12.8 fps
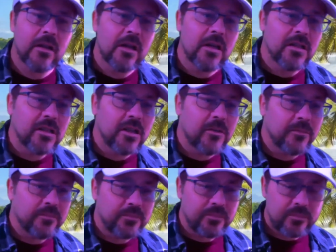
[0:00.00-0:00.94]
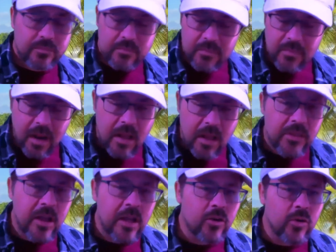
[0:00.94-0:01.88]
So the
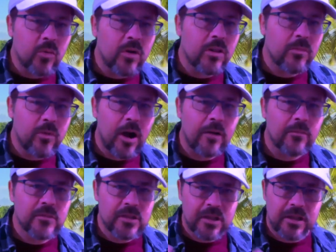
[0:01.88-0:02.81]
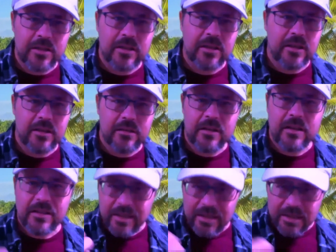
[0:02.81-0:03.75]
other one of the problems that the
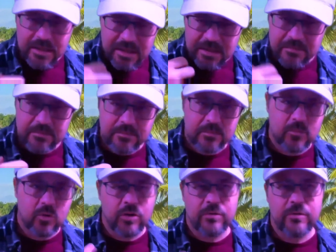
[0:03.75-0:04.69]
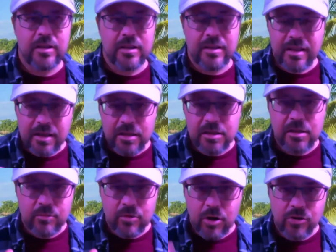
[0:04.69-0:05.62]
elitist
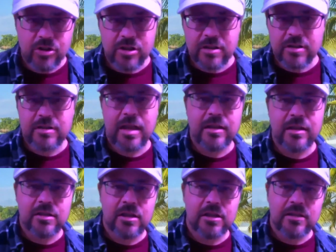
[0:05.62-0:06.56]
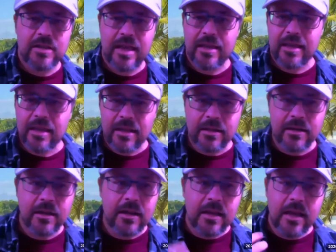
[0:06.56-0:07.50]
approach tends to take in
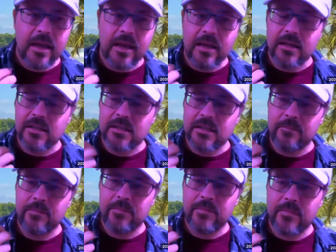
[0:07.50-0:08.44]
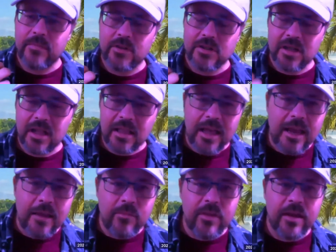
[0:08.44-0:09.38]
is there's a
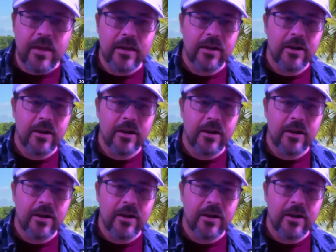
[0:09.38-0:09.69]
claim that